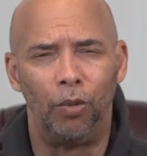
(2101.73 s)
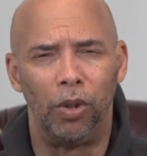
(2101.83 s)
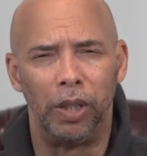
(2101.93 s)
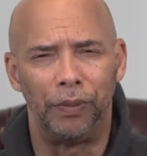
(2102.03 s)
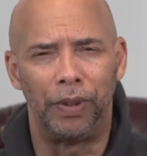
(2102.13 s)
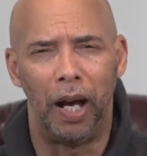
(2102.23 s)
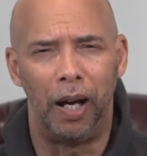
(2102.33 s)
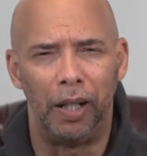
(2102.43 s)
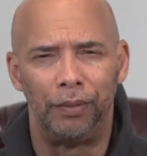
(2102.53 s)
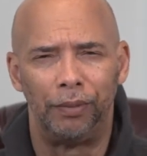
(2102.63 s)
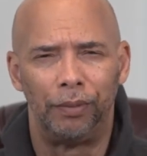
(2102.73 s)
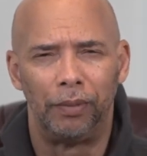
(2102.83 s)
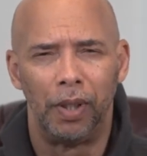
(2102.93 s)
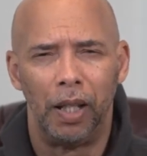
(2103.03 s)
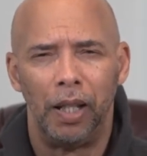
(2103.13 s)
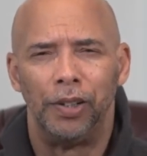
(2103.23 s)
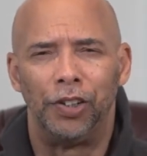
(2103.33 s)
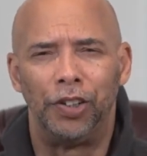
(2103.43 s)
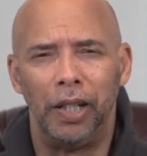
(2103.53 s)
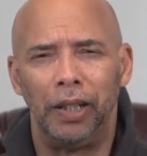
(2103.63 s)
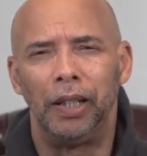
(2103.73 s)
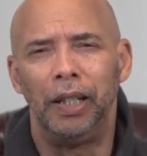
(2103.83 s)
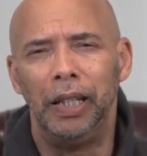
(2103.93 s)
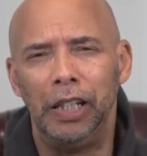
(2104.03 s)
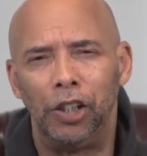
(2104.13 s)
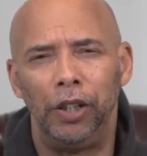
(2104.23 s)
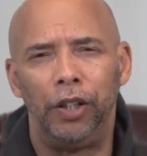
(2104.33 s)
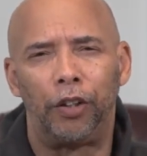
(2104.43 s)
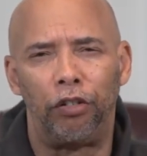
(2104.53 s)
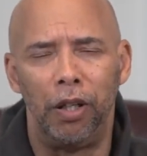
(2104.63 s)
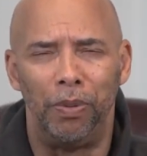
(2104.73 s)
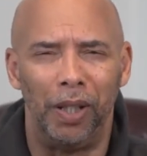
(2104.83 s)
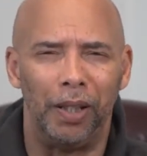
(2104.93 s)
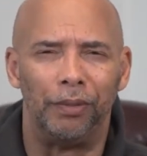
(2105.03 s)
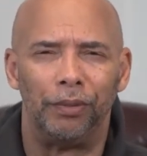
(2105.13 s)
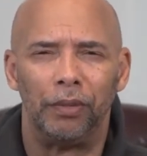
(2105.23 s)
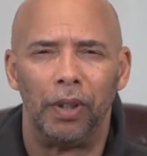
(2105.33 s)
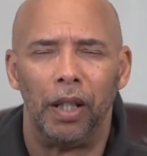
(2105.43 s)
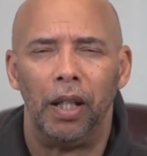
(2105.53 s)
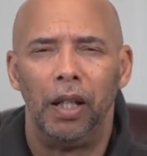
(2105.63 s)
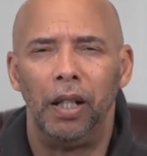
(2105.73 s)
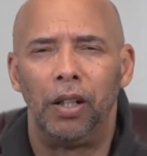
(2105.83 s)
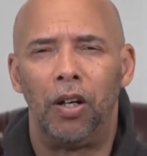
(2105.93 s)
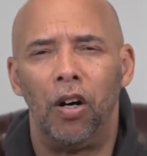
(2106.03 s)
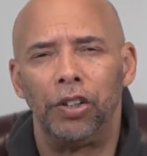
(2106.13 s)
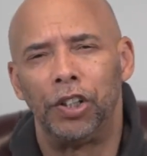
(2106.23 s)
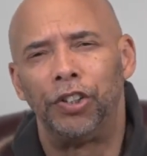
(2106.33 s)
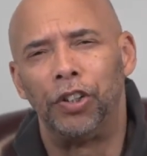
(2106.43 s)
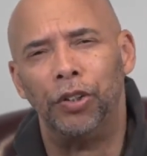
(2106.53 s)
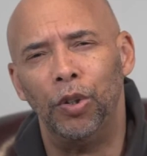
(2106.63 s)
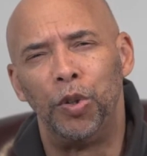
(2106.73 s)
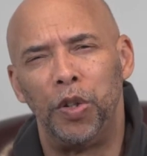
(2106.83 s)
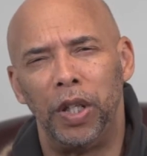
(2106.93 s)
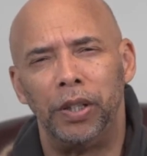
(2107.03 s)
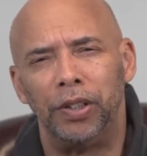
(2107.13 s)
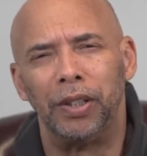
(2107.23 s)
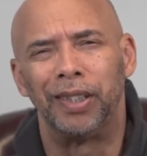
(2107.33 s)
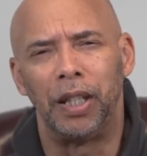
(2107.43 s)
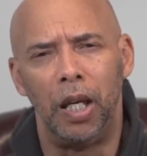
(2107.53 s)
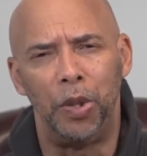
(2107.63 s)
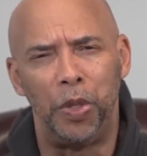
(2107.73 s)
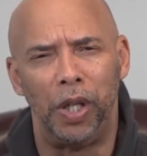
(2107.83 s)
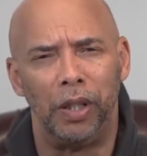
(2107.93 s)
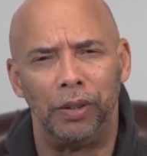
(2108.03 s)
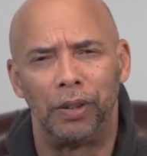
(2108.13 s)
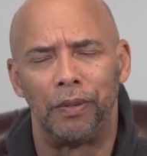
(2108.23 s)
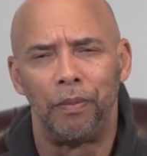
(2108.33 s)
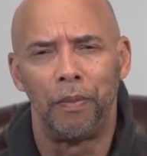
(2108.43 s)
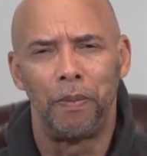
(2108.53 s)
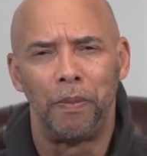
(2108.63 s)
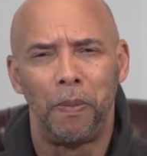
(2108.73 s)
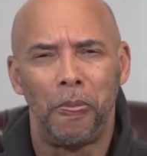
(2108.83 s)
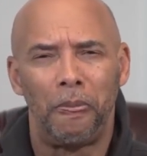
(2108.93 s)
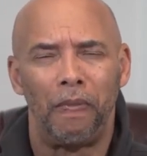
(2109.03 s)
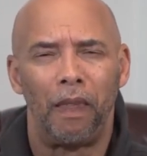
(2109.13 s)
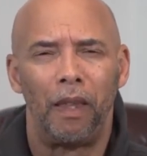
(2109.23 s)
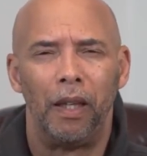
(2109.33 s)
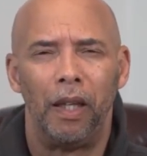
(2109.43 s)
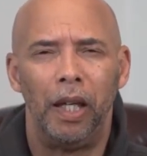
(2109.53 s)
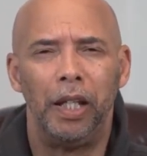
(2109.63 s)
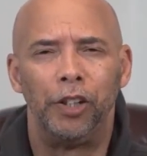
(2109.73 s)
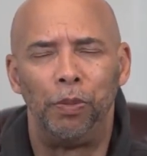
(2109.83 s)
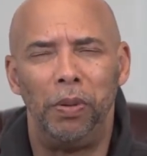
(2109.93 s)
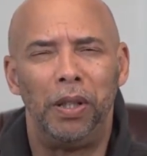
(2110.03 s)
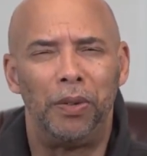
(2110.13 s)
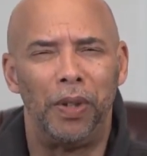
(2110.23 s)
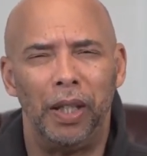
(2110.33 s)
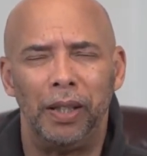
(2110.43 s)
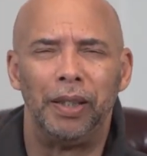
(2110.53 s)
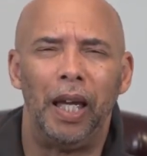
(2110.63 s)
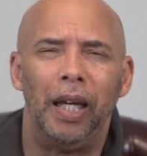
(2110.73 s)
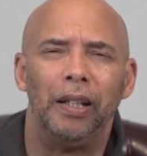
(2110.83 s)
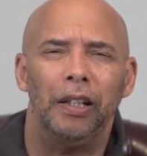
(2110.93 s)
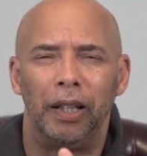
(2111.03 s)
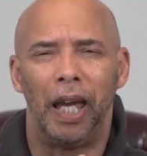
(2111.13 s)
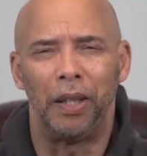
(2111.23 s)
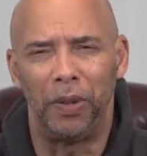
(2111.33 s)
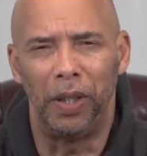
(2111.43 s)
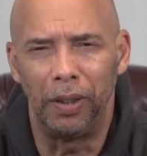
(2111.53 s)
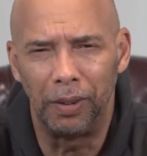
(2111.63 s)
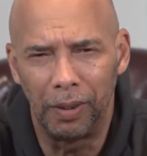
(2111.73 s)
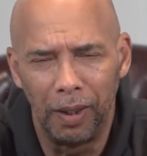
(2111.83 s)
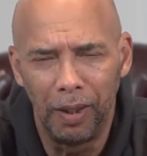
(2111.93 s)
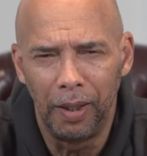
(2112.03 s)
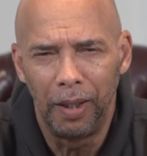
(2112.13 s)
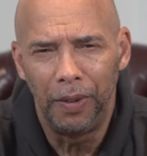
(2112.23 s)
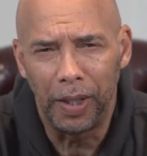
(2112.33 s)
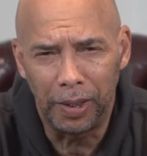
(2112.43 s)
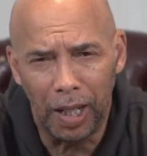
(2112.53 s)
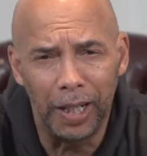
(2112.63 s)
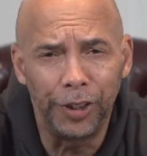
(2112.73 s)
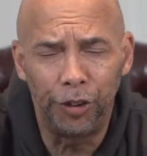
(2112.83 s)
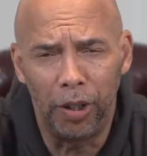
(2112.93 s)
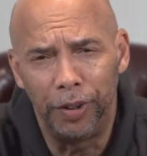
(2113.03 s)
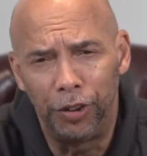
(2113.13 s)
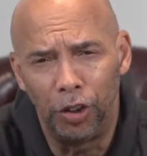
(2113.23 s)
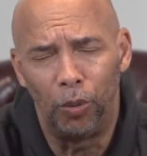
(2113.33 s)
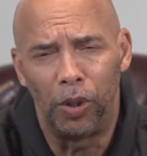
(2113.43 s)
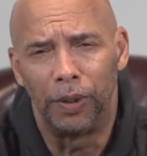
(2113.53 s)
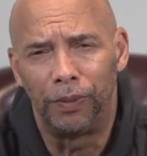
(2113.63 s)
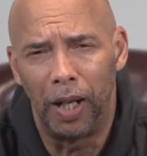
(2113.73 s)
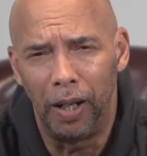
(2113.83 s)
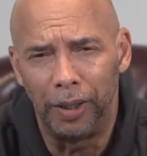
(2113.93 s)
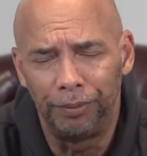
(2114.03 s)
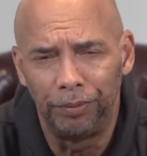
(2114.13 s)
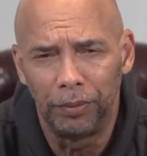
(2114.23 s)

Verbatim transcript: the Word of God, sin can easily creep in and cause us to do things and say things and speak things and look at things that's contrary to the Word of God.